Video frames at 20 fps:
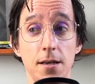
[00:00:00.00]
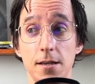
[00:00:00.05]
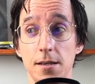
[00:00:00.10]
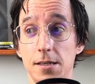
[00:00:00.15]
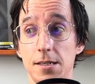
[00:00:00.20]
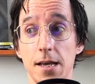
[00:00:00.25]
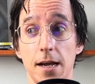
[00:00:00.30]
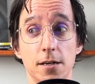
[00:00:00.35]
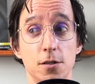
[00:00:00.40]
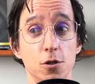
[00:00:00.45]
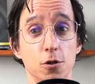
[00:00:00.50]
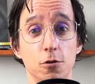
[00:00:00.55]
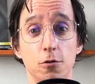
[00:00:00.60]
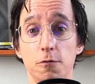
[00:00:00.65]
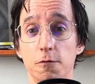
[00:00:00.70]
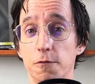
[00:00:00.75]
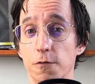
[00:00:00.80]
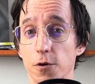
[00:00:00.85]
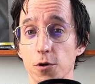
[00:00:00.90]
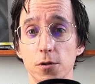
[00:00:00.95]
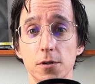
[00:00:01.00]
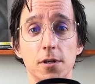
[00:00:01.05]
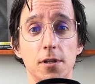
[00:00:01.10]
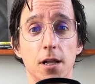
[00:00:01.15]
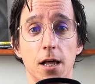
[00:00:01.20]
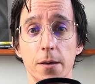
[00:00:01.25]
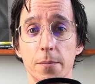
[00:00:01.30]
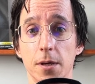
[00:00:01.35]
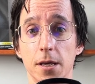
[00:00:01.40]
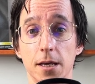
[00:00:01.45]
technical vert
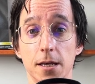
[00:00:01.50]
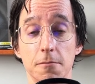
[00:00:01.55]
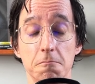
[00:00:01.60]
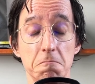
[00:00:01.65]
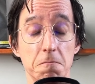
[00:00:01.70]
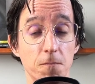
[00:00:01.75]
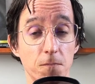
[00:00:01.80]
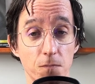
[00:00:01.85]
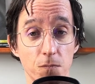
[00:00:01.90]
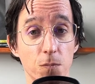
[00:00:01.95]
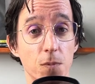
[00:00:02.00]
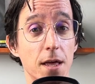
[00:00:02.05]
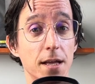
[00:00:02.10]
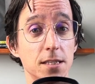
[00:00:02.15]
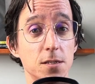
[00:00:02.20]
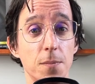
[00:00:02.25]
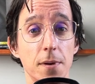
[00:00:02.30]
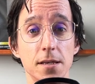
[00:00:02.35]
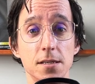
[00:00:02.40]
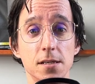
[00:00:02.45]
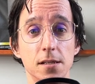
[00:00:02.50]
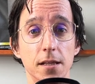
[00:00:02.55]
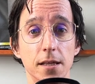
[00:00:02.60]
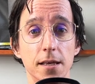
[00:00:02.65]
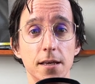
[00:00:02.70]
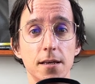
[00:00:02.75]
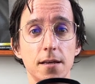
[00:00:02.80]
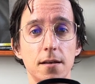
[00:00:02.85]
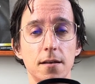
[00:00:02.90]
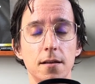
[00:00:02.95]
climbing and that's basically
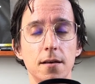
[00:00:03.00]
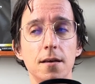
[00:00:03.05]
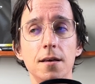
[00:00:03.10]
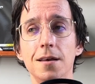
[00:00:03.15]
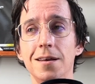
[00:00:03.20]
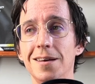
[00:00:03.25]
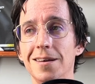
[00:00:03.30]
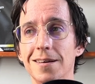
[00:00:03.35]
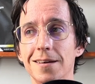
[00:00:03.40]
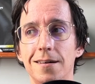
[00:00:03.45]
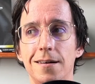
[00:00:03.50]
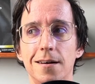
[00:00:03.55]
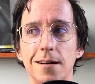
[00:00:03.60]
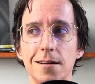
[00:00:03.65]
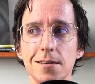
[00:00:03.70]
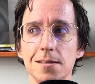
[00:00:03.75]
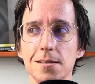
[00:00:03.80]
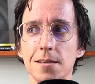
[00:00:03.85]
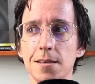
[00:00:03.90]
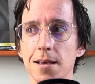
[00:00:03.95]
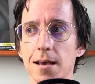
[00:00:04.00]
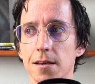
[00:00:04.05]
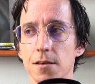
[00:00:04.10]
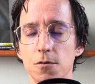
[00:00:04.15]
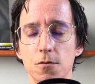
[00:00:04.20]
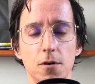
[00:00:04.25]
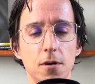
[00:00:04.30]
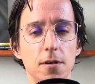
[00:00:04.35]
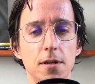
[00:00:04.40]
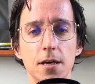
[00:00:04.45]
it. Honestly, you
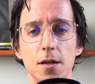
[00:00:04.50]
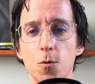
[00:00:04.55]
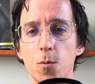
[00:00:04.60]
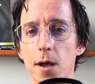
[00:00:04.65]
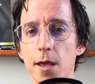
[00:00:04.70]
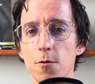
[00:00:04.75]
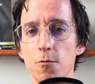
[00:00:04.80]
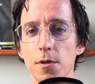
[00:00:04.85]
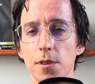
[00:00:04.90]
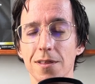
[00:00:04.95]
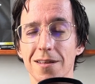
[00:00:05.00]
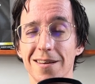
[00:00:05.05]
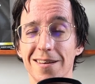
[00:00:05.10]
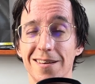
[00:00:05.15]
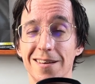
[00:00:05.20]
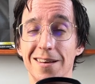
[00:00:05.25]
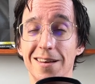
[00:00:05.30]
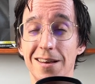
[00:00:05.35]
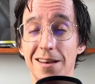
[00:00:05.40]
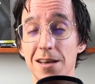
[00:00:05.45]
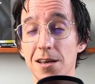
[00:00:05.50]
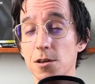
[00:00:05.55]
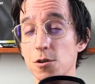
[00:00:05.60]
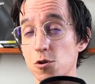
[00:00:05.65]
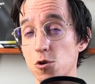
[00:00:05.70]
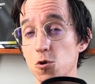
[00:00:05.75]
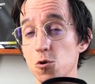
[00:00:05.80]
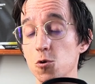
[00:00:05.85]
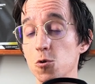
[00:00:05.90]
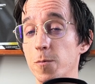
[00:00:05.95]
could get away with like
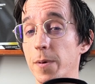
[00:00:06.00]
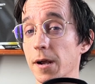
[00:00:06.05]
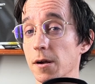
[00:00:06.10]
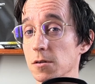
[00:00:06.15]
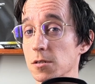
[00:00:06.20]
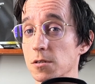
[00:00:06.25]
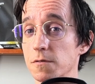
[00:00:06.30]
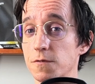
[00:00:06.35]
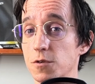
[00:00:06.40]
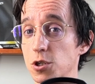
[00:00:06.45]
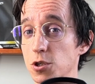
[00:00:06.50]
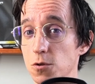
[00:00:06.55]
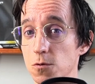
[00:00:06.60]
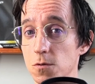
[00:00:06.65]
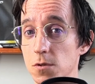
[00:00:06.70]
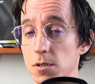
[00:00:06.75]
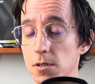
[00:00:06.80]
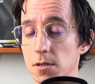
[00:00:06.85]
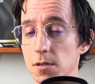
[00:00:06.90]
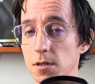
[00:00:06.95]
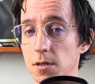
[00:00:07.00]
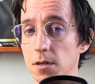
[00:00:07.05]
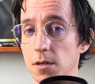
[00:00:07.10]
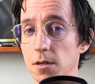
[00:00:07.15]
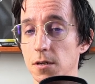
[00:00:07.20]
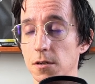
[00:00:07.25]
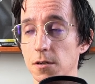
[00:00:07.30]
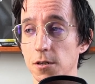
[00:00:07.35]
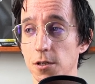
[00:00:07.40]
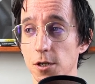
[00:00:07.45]
2 pairs of shoes,
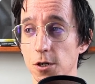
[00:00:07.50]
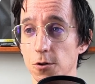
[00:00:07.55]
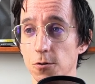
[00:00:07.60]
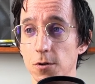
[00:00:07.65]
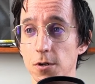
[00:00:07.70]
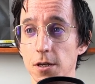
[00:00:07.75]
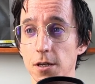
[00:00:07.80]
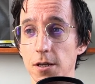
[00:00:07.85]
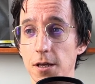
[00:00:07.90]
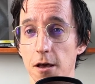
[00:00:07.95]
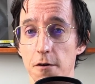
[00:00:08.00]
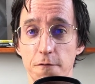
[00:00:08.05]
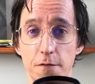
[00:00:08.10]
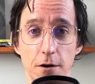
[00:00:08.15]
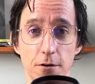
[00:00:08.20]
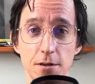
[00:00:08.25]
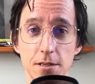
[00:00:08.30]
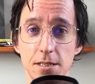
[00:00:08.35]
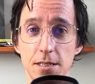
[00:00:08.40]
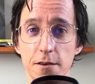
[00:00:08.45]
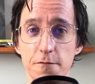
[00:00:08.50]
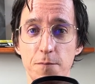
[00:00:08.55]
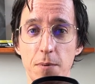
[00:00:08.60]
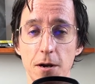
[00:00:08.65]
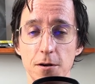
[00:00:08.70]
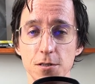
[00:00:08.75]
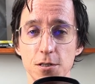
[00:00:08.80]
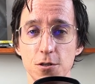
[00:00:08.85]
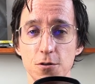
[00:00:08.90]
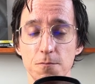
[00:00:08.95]
a very stiff
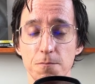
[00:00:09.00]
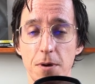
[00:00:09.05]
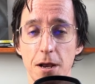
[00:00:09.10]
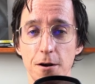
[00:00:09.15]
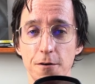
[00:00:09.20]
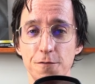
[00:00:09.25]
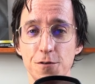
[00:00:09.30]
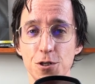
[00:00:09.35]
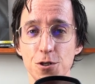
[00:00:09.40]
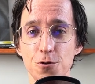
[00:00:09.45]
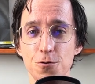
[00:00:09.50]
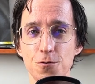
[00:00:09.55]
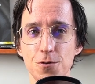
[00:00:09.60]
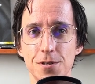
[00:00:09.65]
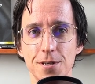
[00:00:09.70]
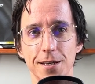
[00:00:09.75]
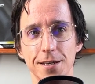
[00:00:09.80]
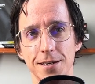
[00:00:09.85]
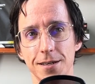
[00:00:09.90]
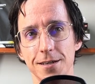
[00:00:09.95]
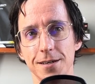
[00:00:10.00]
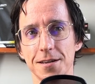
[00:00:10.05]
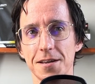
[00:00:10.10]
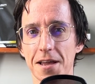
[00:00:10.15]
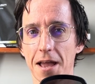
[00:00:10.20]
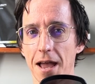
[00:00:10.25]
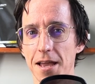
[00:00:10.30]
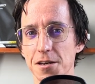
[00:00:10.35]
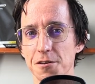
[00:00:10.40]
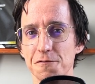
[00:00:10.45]
pair of shoes and a
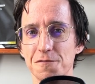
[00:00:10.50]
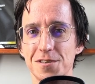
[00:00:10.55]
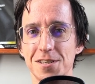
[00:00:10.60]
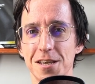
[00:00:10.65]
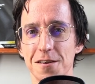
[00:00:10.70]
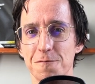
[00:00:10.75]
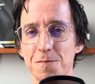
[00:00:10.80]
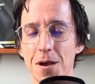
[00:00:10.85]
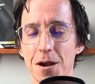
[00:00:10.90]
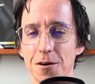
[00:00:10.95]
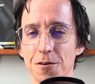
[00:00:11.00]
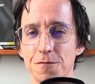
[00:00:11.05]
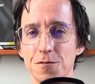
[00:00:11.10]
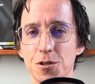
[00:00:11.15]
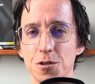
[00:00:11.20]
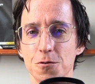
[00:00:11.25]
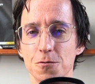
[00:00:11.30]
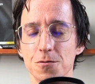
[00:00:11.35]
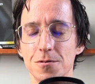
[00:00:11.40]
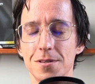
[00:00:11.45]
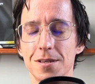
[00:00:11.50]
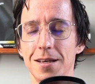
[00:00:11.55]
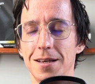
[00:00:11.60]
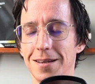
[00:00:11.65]
kind of stiff pair of shoes.